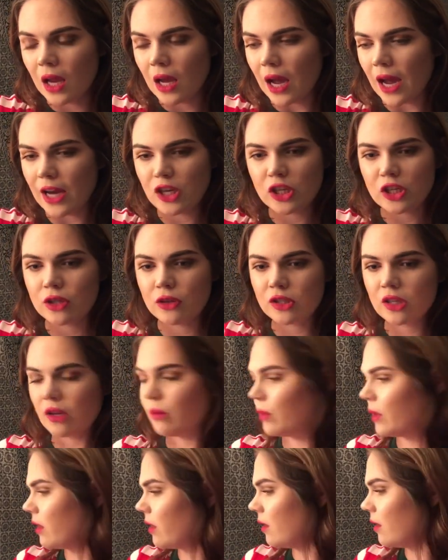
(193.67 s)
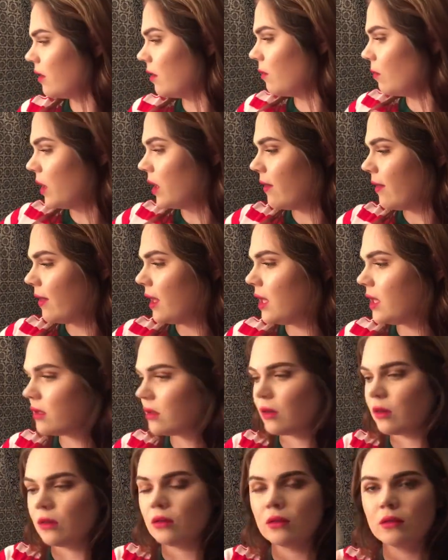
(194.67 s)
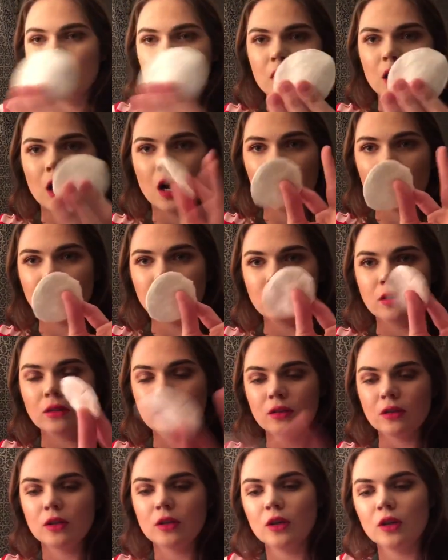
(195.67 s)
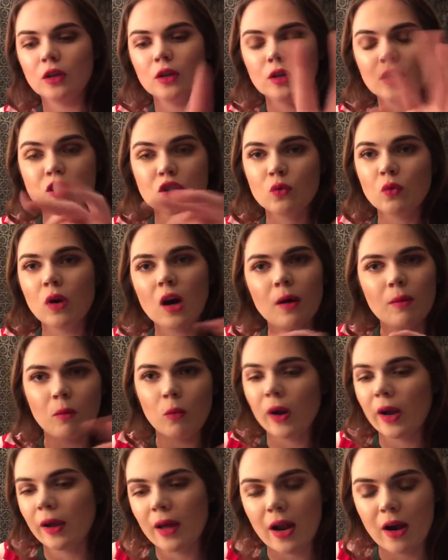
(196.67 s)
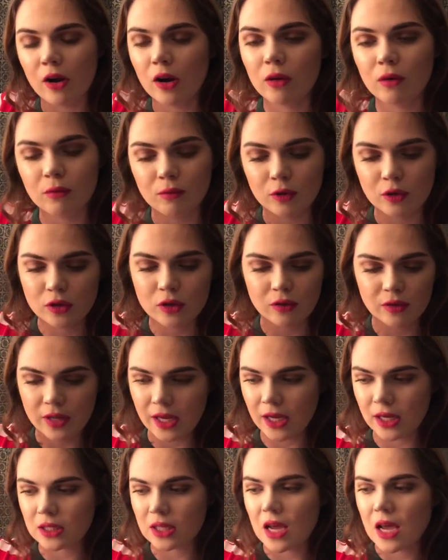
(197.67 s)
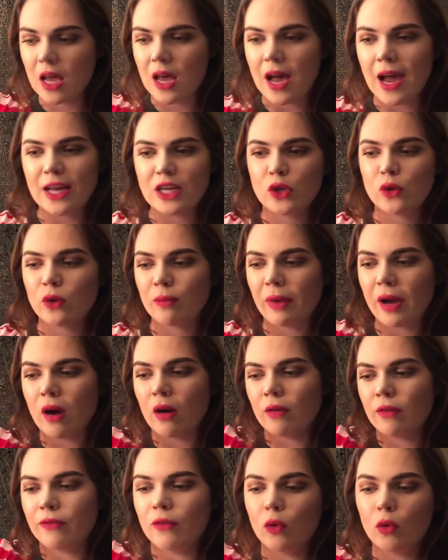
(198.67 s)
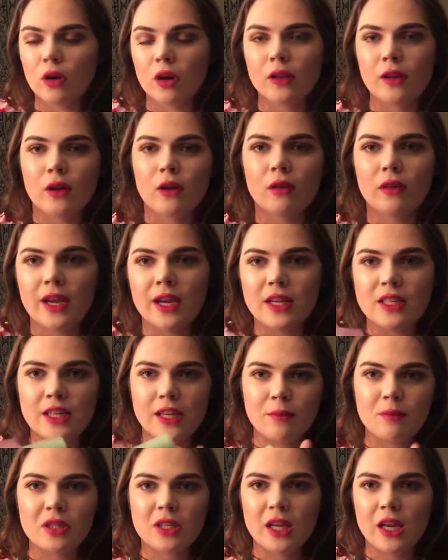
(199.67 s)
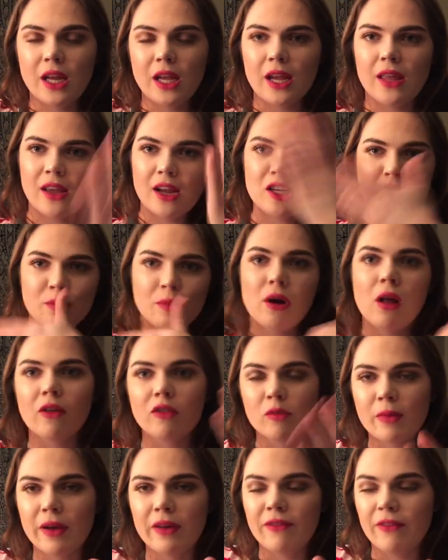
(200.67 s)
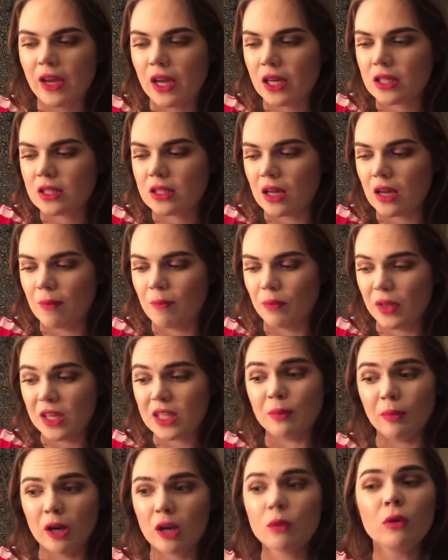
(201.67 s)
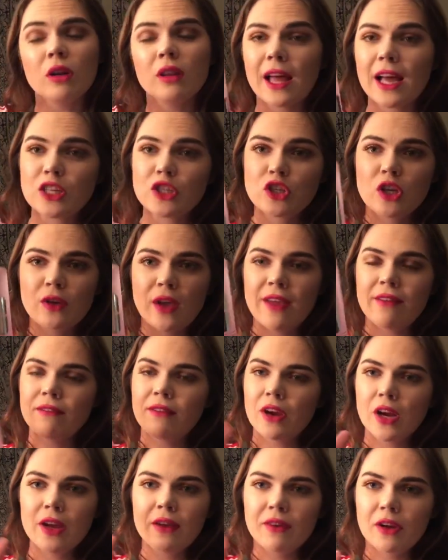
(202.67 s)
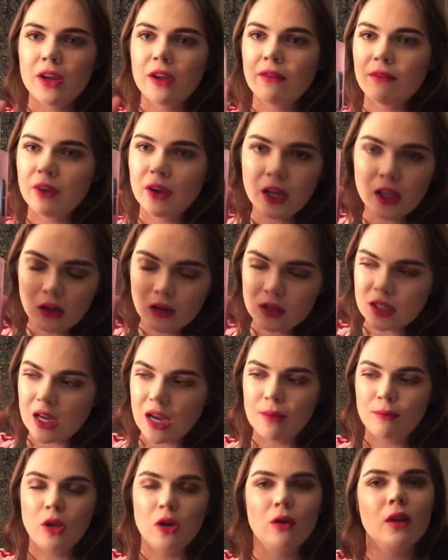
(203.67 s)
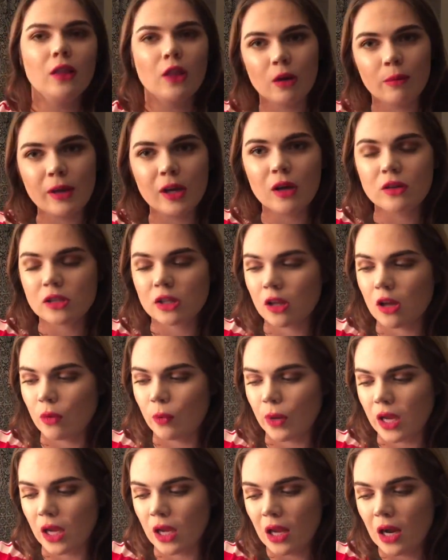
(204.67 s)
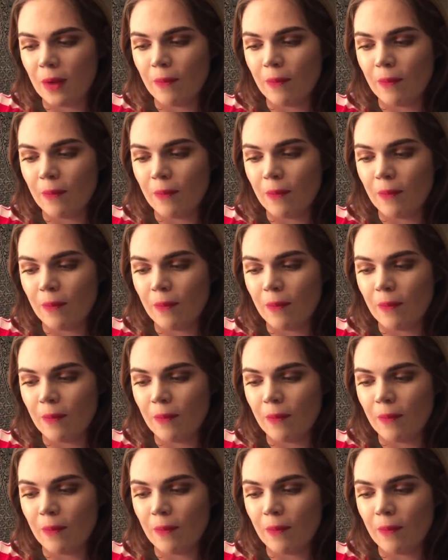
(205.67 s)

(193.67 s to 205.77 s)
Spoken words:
I just use it with one of these little cotton swab white, I don't know, those little things. I do about four little like dips in it, and I just put it all over my face. This bottle will last you a very, very, very long time. You know, a little bit goes a long way.